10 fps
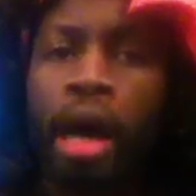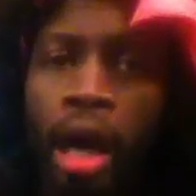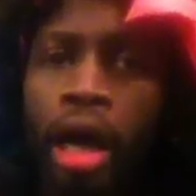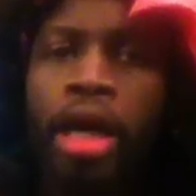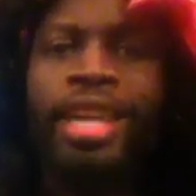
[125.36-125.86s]

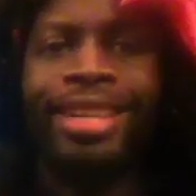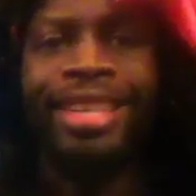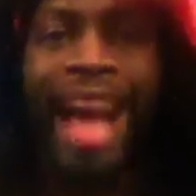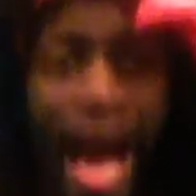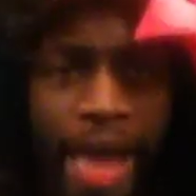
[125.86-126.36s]
her
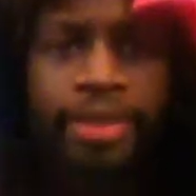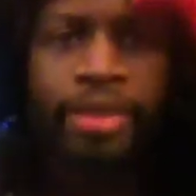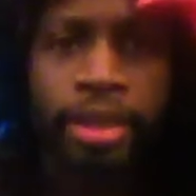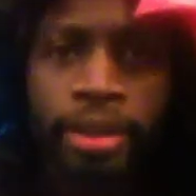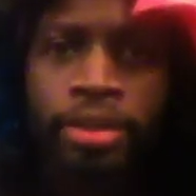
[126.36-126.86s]

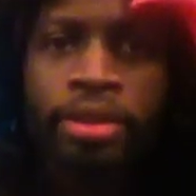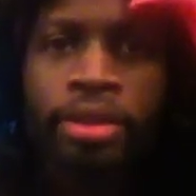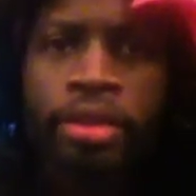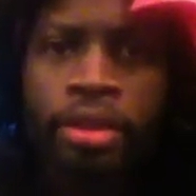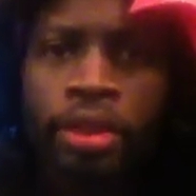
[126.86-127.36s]
not
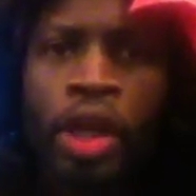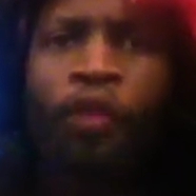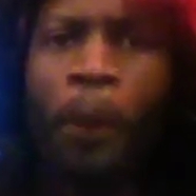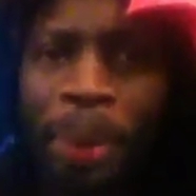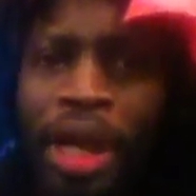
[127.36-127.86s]

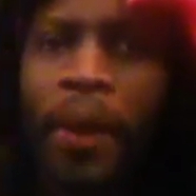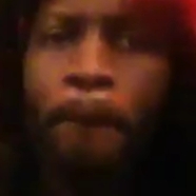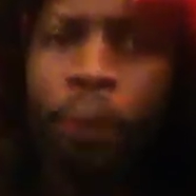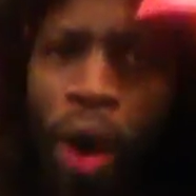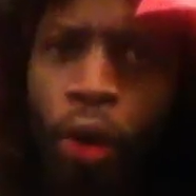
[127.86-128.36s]
for
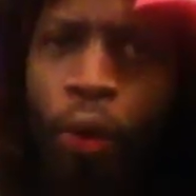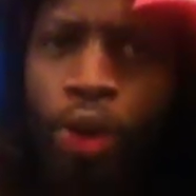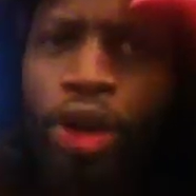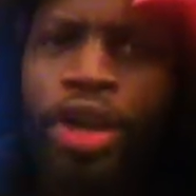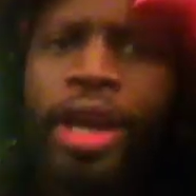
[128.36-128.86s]
being broke,